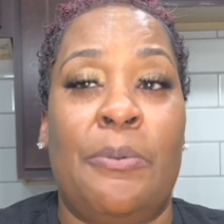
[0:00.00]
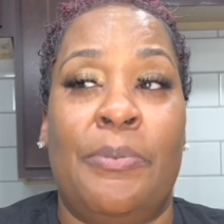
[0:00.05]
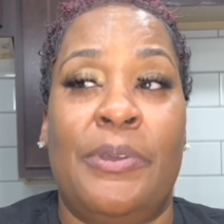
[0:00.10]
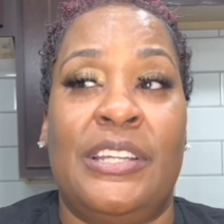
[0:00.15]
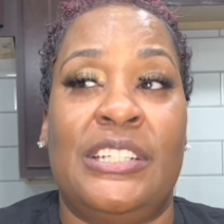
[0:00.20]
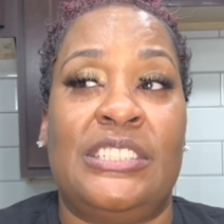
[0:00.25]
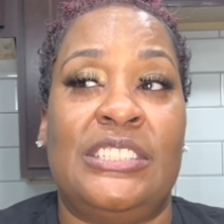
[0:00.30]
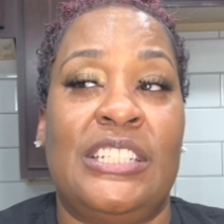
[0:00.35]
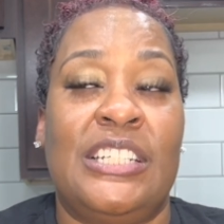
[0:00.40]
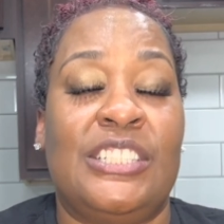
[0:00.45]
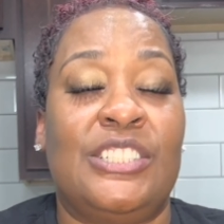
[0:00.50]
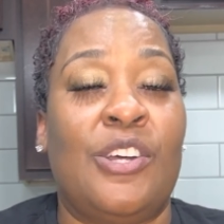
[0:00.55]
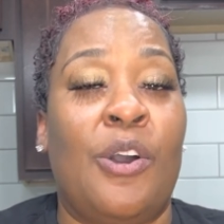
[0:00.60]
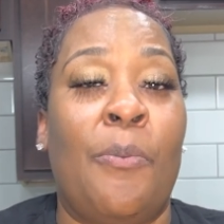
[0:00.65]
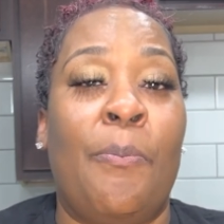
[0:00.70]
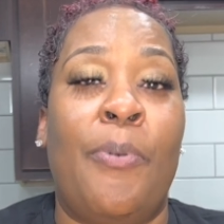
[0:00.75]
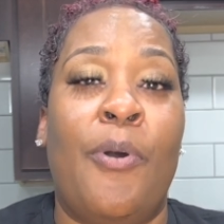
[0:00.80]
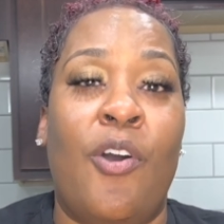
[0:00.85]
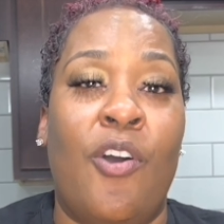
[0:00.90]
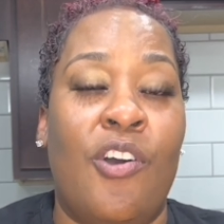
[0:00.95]
It's just on
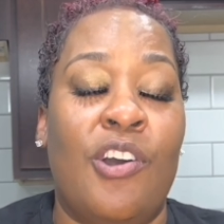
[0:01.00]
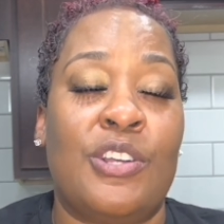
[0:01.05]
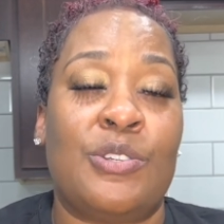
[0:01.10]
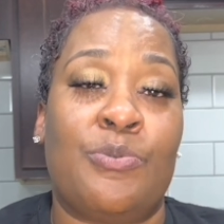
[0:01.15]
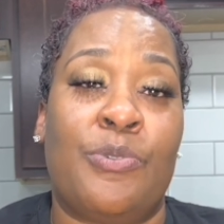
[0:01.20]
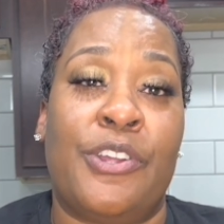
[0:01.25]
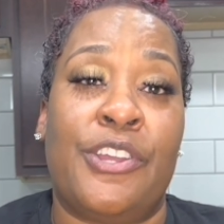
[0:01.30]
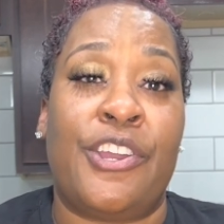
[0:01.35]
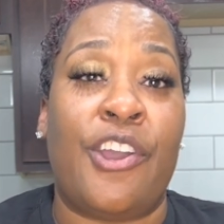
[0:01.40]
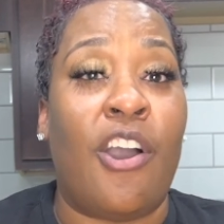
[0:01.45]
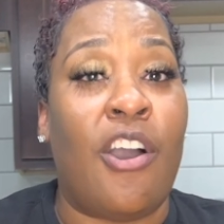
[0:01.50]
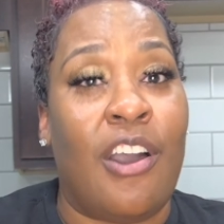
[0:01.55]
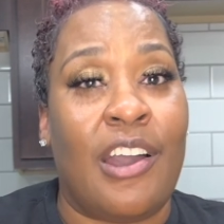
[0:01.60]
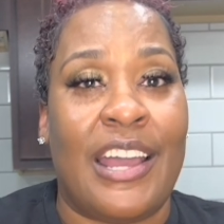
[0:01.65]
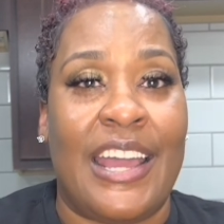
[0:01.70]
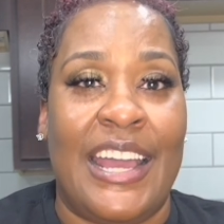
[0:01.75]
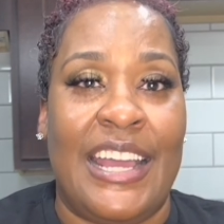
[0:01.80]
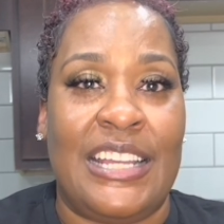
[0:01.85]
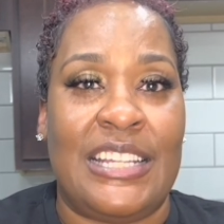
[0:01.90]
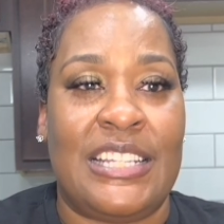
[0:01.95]
pause where y'all
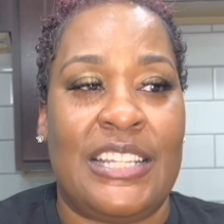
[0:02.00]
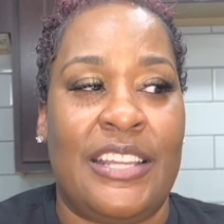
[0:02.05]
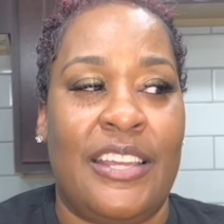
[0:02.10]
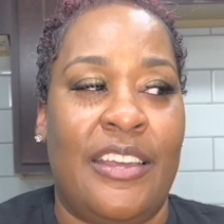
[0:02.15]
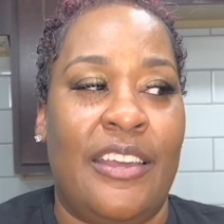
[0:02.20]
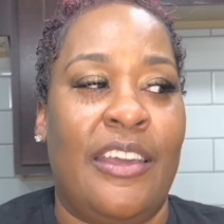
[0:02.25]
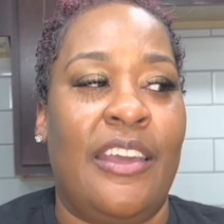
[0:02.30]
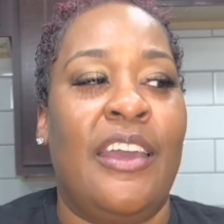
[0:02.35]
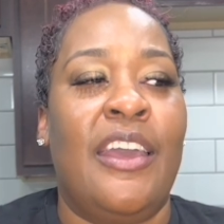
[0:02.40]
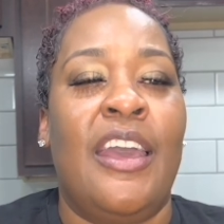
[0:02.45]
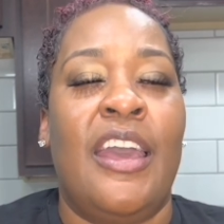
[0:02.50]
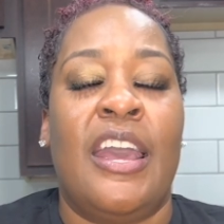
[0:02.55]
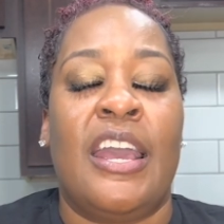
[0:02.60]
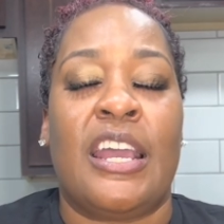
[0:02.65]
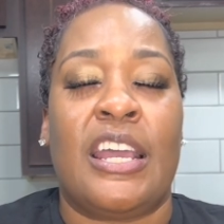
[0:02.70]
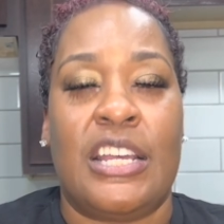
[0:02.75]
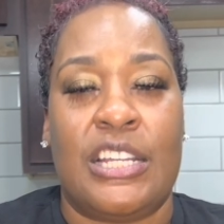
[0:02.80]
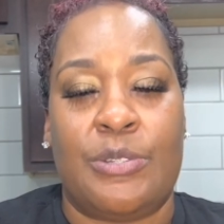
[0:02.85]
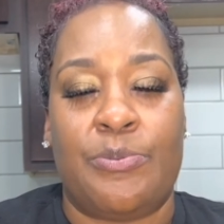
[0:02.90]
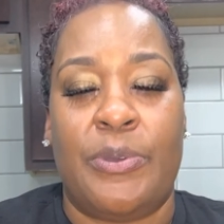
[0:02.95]
can't see it
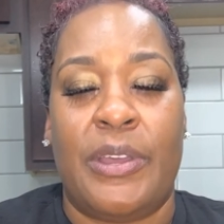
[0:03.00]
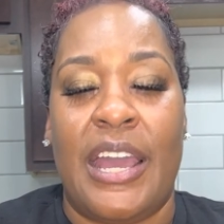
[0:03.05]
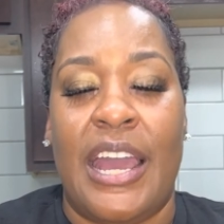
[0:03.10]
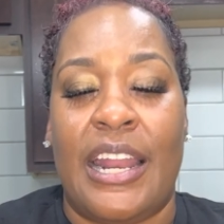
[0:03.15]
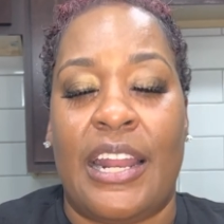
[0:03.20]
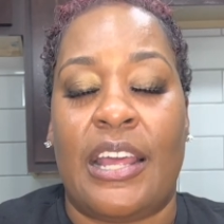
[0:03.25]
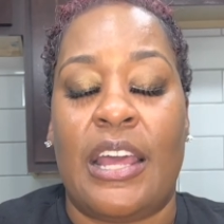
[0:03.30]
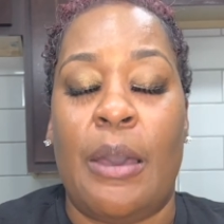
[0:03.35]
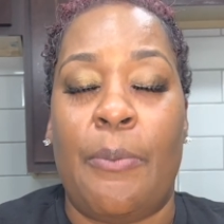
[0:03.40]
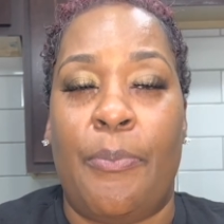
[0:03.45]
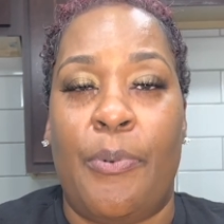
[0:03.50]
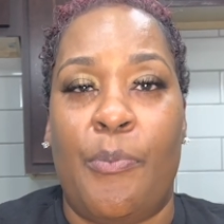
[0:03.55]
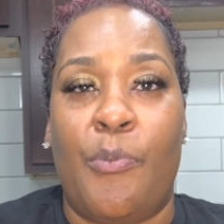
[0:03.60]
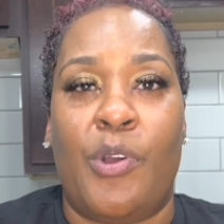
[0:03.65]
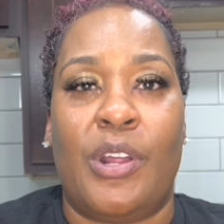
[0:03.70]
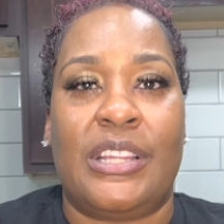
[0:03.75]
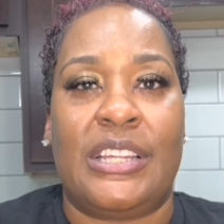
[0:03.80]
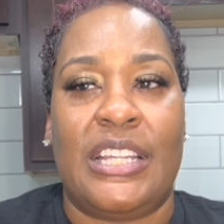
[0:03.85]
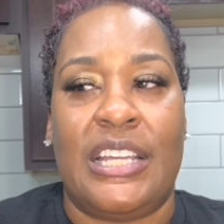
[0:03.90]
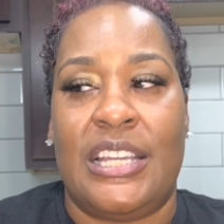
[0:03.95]
because we got a couple more
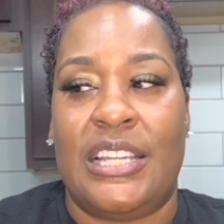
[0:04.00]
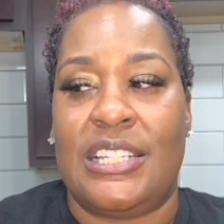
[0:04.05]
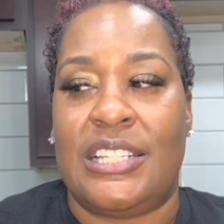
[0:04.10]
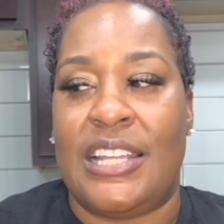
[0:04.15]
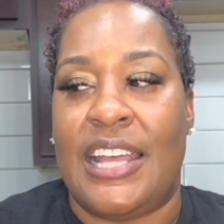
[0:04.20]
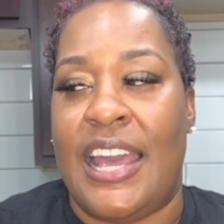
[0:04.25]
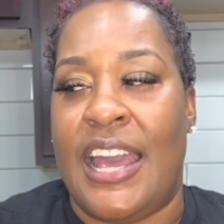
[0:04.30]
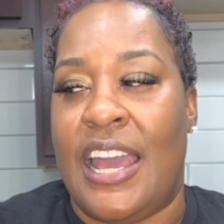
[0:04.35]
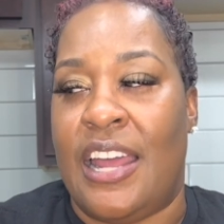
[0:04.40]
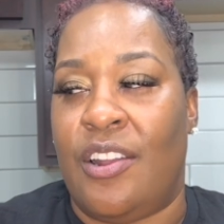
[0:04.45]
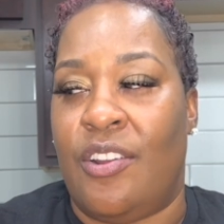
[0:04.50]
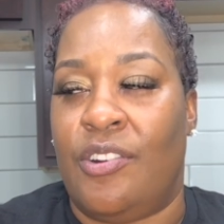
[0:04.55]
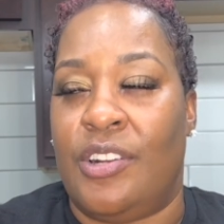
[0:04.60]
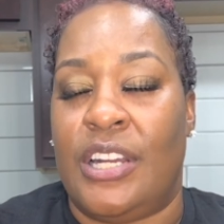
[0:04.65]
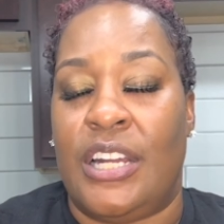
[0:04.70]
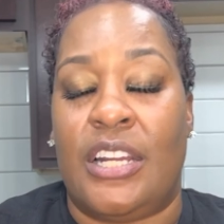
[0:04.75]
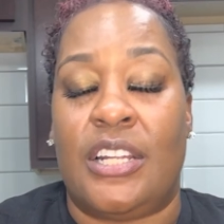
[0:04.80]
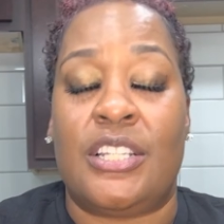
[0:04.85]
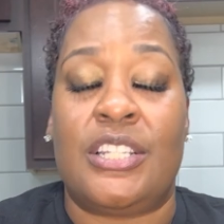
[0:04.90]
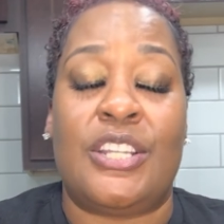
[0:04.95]
things to add on
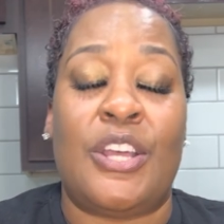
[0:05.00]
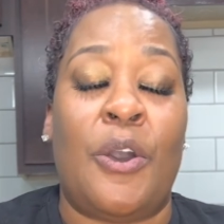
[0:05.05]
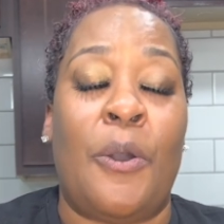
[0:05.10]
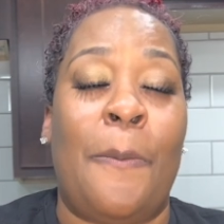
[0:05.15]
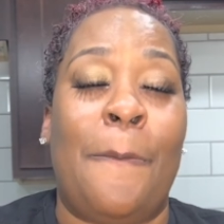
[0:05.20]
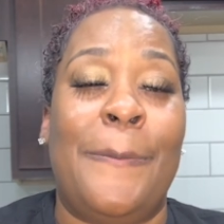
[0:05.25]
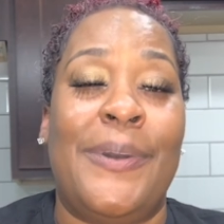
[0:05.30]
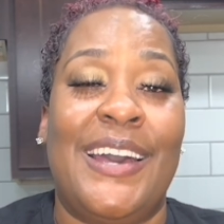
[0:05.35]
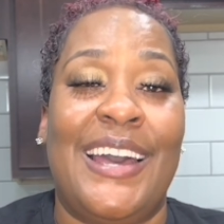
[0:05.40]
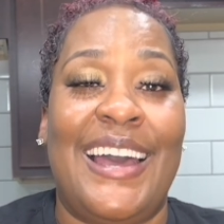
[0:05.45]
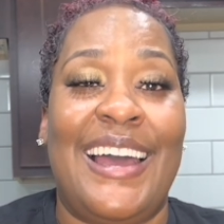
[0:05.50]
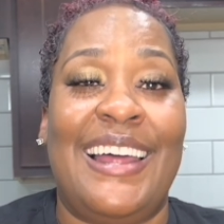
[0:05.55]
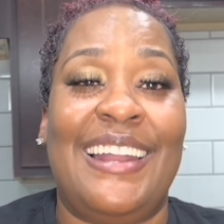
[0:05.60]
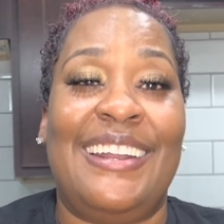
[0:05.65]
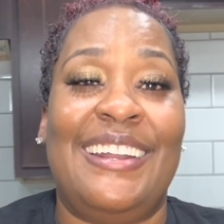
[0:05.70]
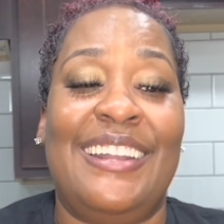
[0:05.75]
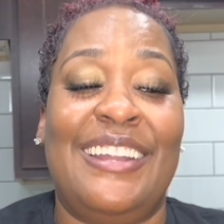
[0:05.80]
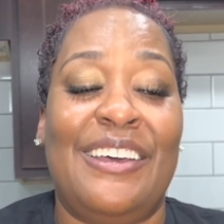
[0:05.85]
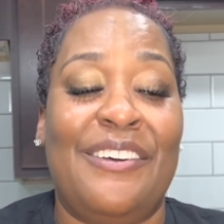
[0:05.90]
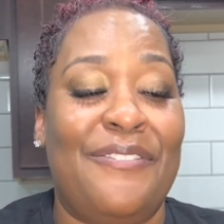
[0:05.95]
there. So, but I
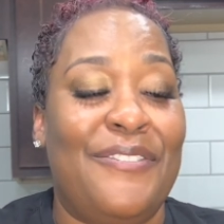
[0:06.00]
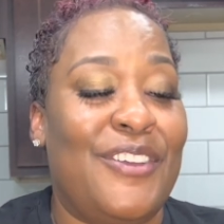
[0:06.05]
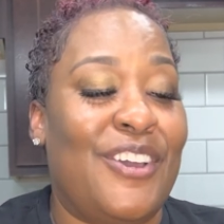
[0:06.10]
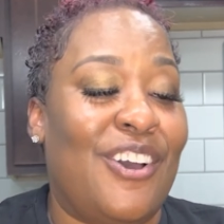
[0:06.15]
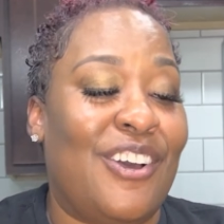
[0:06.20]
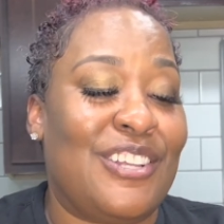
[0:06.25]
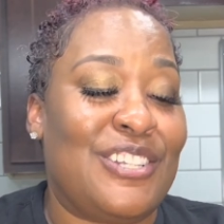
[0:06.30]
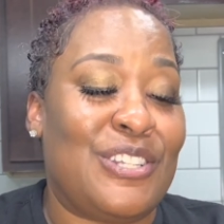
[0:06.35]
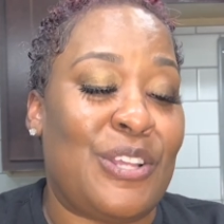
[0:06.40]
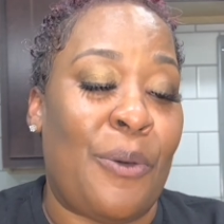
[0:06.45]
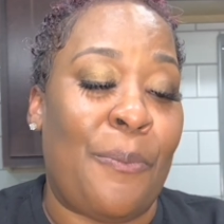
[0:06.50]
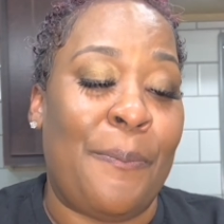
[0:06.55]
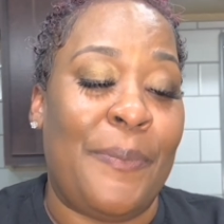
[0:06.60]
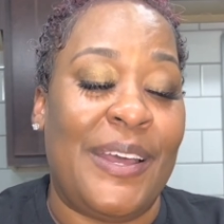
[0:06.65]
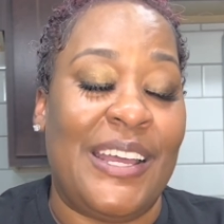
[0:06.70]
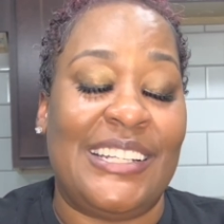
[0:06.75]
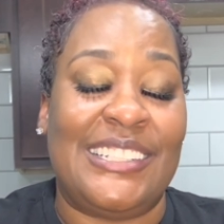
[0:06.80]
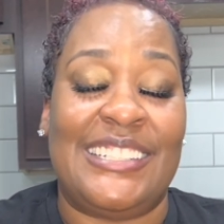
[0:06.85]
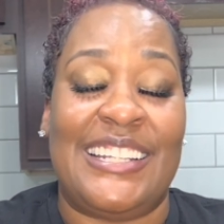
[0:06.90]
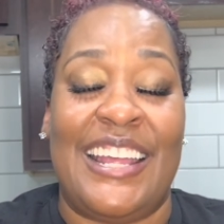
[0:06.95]
love y'all so
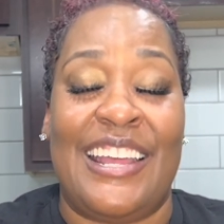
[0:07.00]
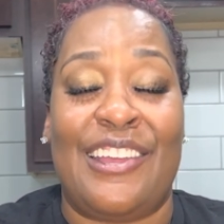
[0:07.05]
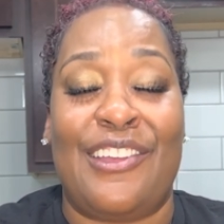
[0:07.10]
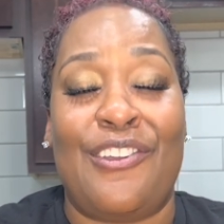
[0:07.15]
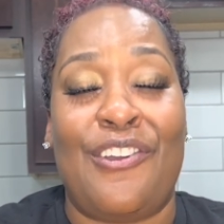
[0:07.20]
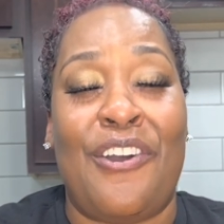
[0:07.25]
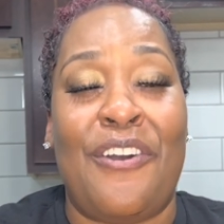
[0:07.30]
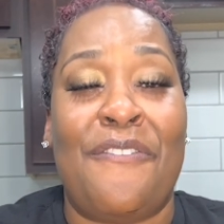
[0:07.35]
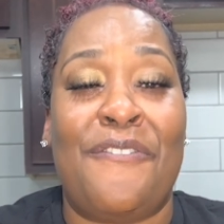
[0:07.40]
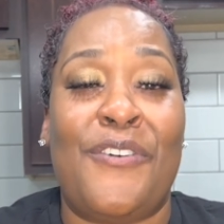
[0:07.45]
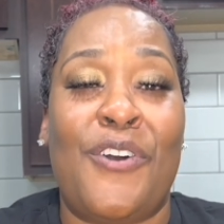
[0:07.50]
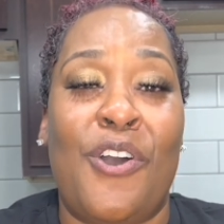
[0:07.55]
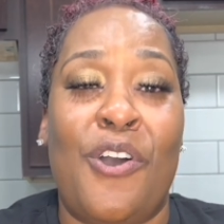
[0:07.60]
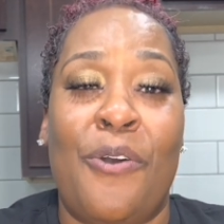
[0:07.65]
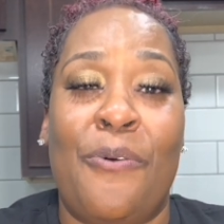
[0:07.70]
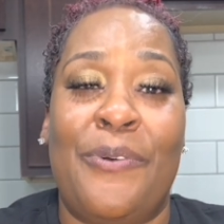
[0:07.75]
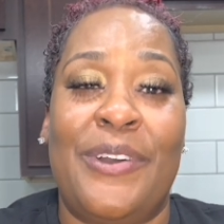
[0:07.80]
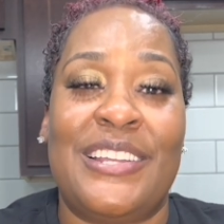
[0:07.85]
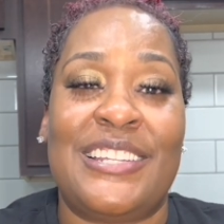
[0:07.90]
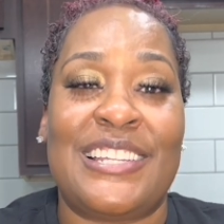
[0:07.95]
much. Thank y'all for
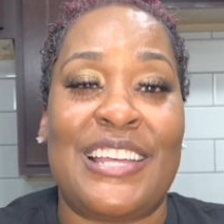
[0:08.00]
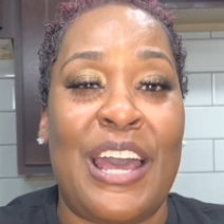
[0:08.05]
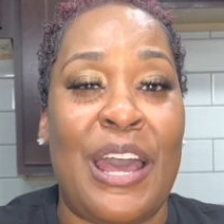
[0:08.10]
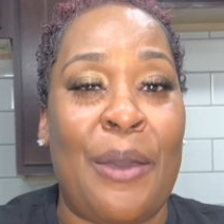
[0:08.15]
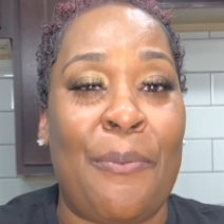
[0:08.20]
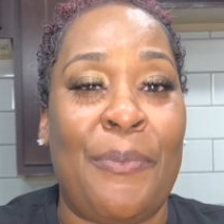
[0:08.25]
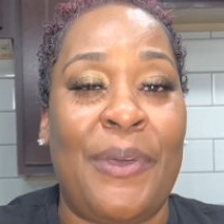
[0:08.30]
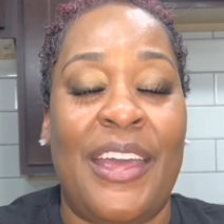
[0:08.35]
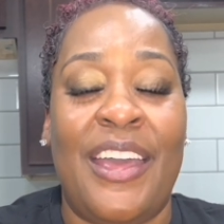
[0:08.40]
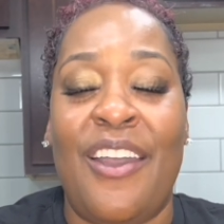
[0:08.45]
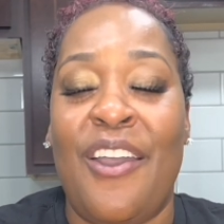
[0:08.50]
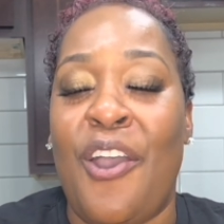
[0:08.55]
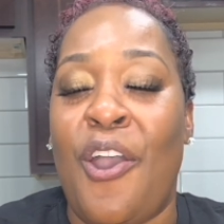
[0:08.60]
always coming,